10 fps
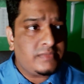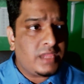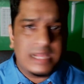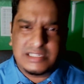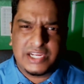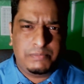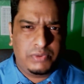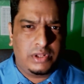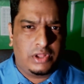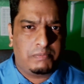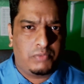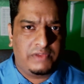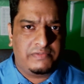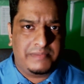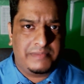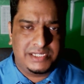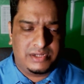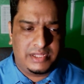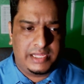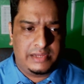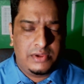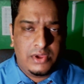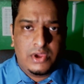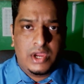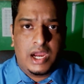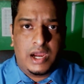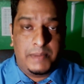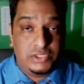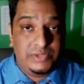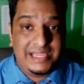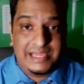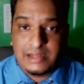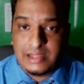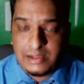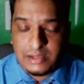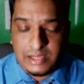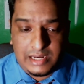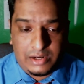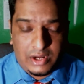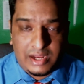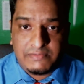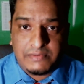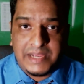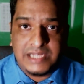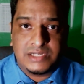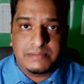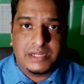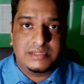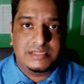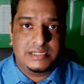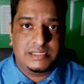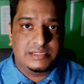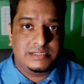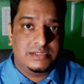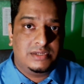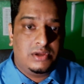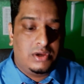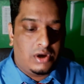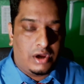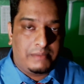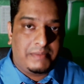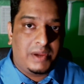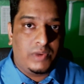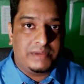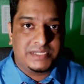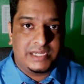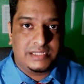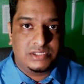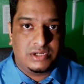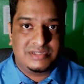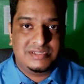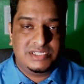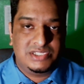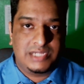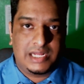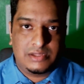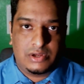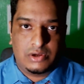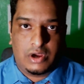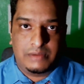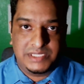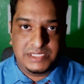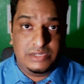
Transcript: I'll try to put a lot more information on there, but you can get a lot of information about this illness on my website, drnishal.com,